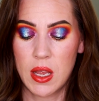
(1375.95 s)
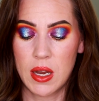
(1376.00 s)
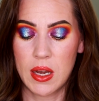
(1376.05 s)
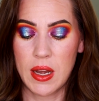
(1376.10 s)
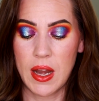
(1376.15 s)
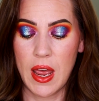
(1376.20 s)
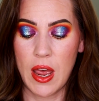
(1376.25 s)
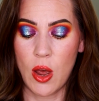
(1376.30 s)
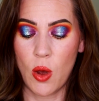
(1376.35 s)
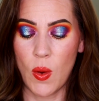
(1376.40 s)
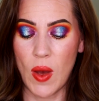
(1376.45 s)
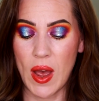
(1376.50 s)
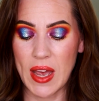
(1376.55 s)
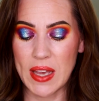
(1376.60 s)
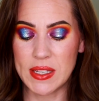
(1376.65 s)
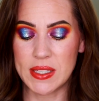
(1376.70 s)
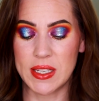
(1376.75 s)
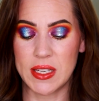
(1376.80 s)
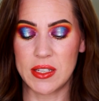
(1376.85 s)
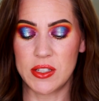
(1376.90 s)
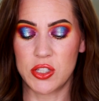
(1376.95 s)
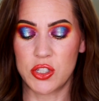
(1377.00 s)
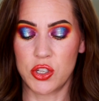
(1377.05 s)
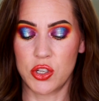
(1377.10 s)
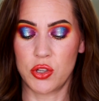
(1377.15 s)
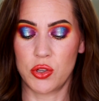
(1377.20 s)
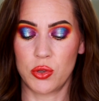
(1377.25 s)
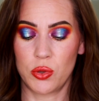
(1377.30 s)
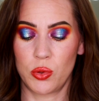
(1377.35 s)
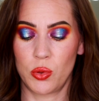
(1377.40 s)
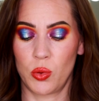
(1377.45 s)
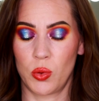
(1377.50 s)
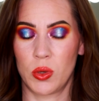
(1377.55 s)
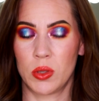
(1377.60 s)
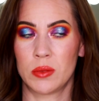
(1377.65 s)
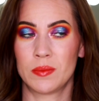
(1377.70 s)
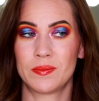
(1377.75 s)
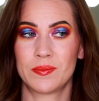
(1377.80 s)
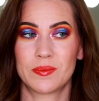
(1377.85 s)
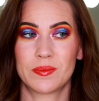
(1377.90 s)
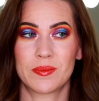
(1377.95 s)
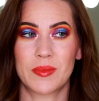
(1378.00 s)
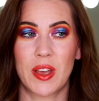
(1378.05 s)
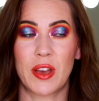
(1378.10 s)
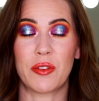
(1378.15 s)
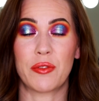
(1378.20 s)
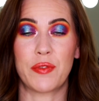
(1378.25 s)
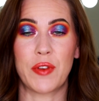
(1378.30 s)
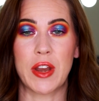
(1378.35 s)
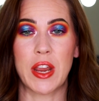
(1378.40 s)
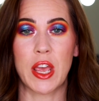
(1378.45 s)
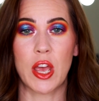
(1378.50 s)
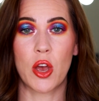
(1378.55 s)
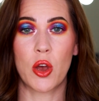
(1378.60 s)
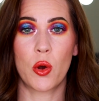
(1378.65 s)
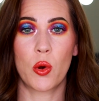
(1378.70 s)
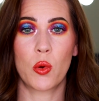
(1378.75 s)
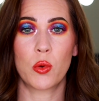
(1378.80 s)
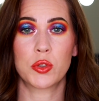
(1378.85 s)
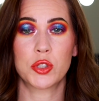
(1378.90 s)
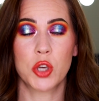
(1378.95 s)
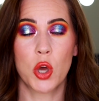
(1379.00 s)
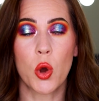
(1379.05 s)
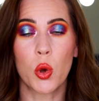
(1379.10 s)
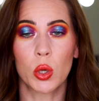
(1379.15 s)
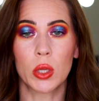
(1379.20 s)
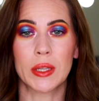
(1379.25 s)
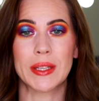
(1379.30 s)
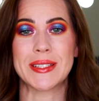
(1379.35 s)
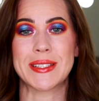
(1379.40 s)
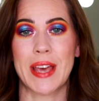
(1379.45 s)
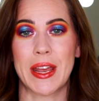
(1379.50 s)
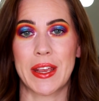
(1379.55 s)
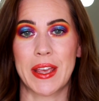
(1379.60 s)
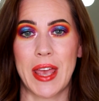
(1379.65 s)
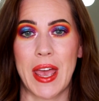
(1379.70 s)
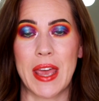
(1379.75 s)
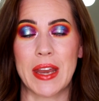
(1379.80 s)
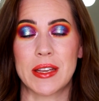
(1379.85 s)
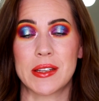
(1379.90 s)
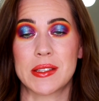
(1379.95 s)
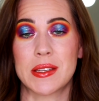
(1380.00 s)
Now, I did do a video totally dedicated